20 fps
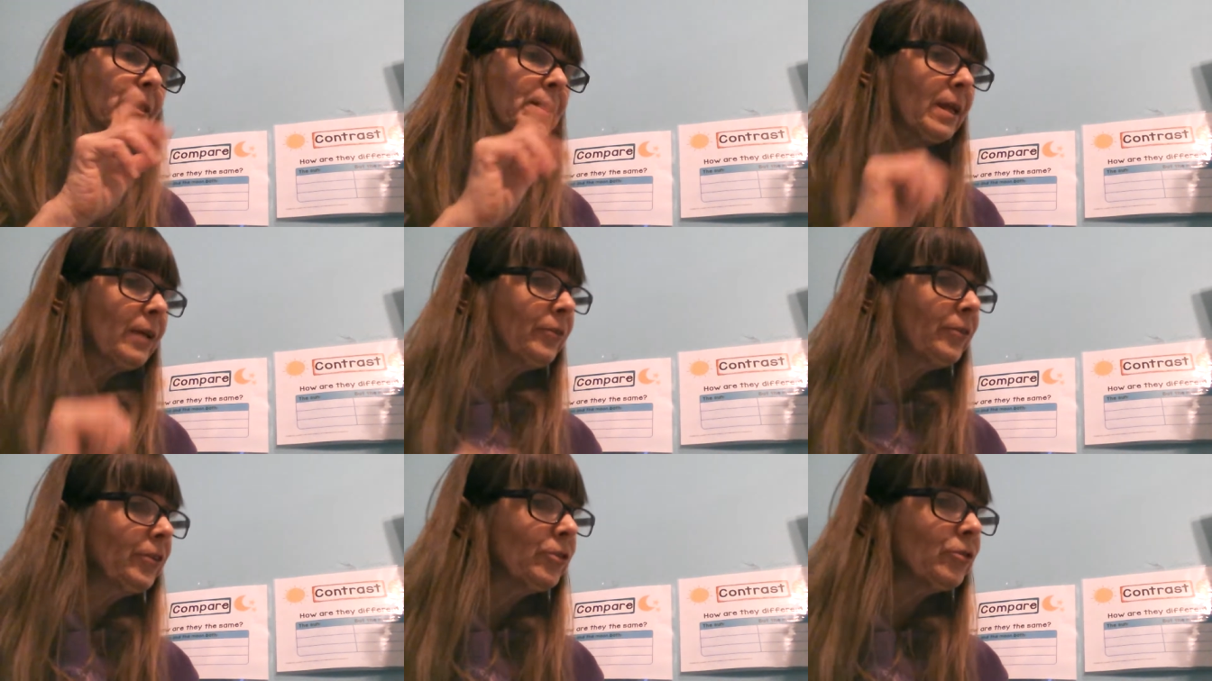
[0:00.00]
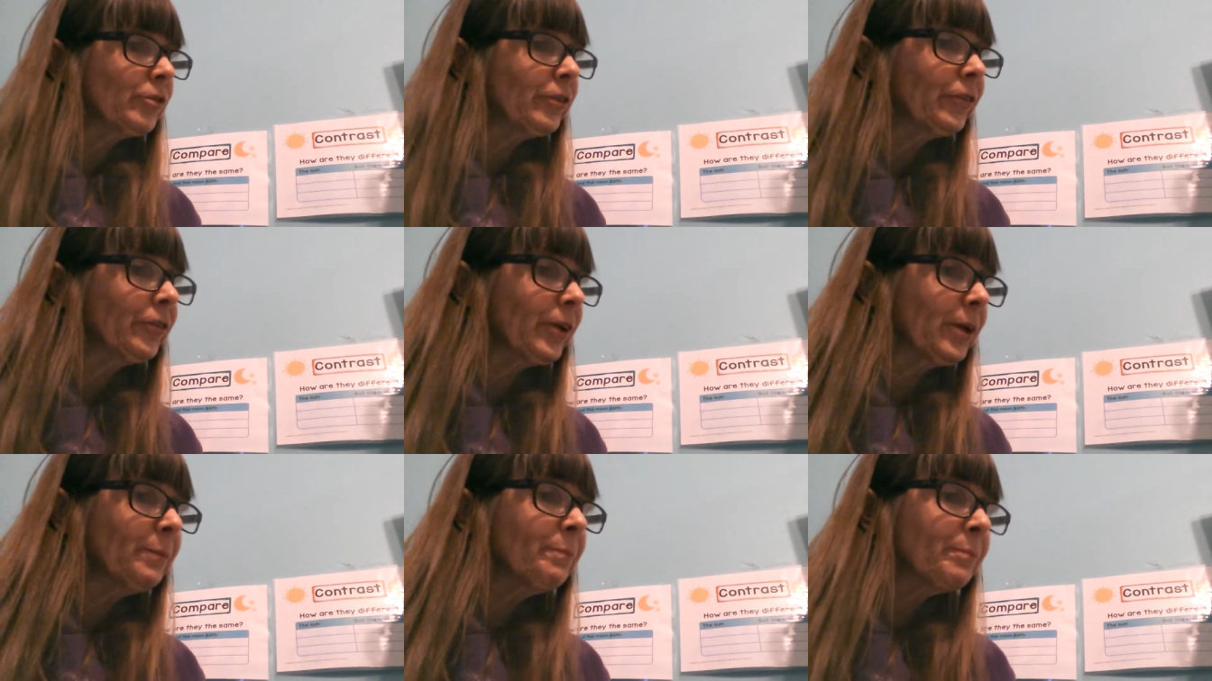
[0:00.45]
That's
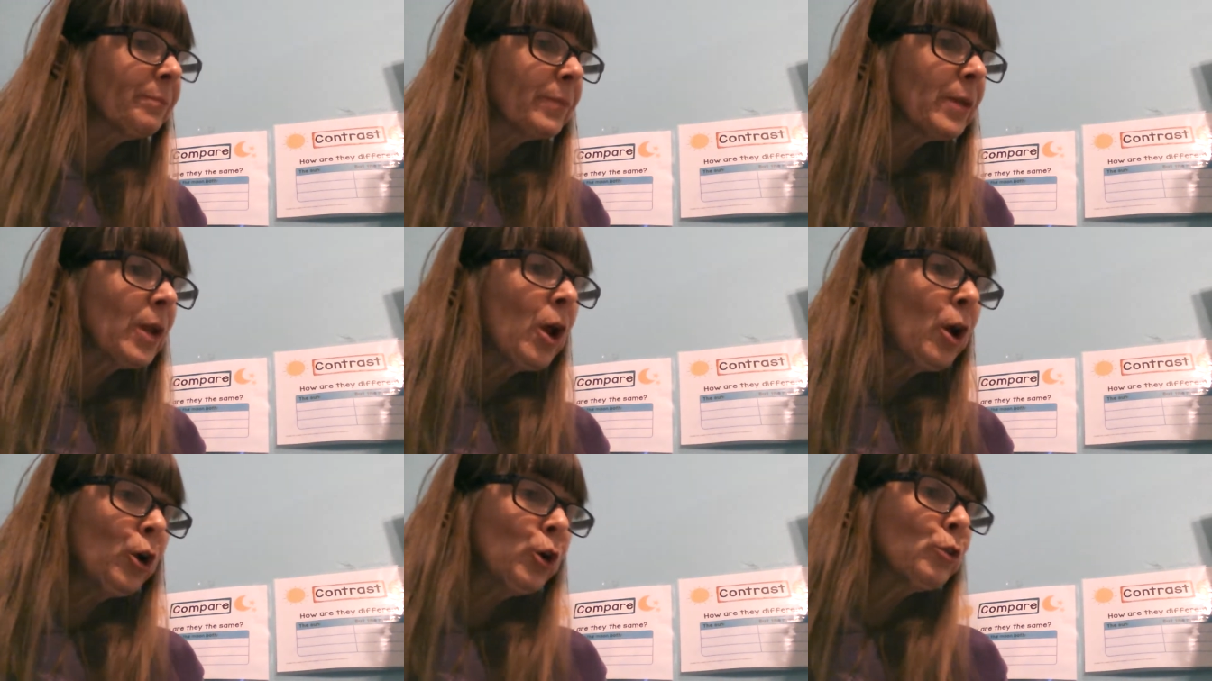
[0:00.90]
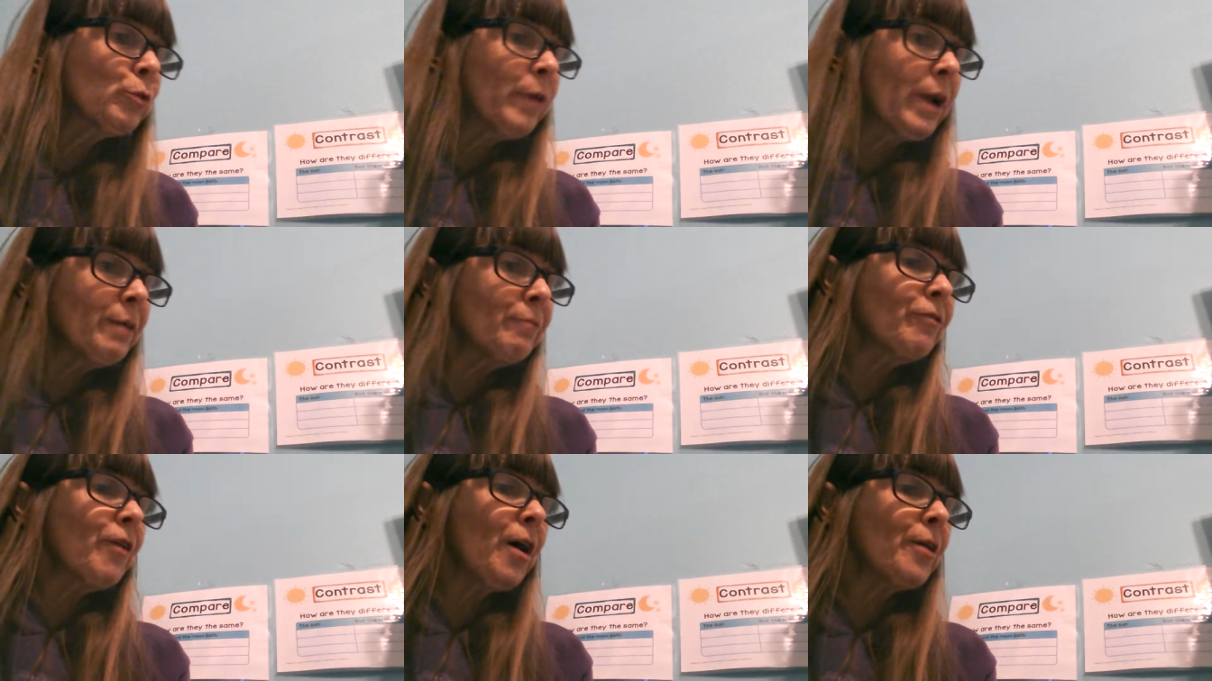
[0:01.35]
interesting. Her
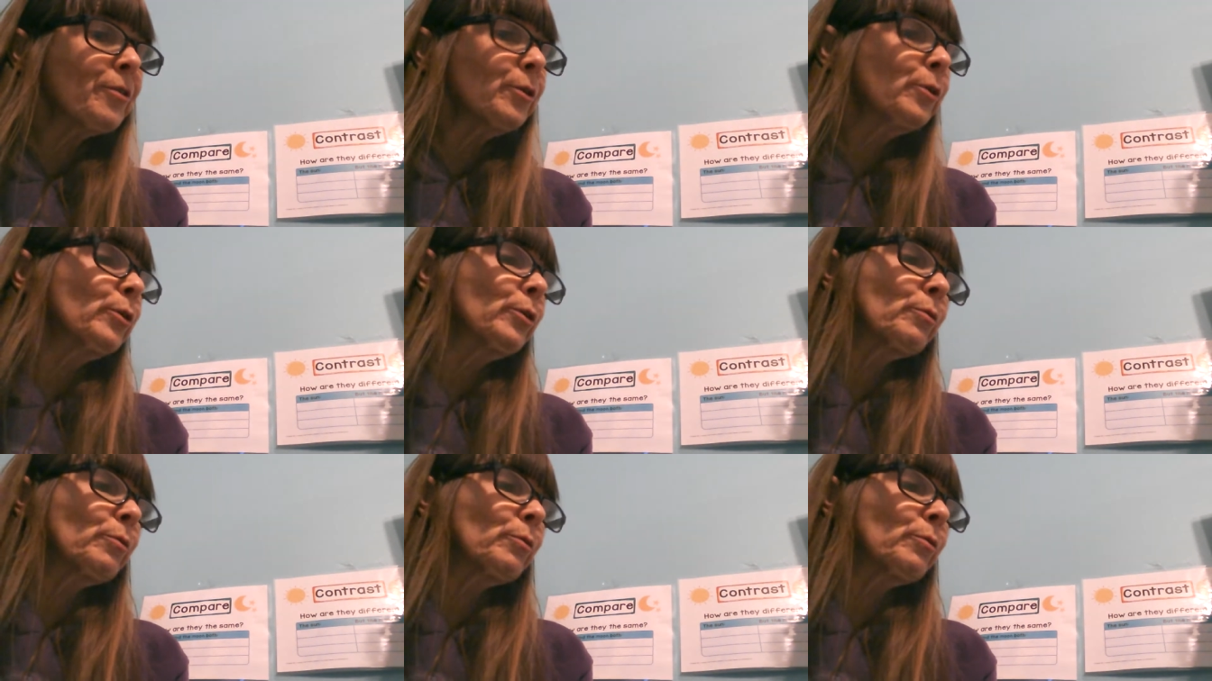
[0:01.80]
grandfather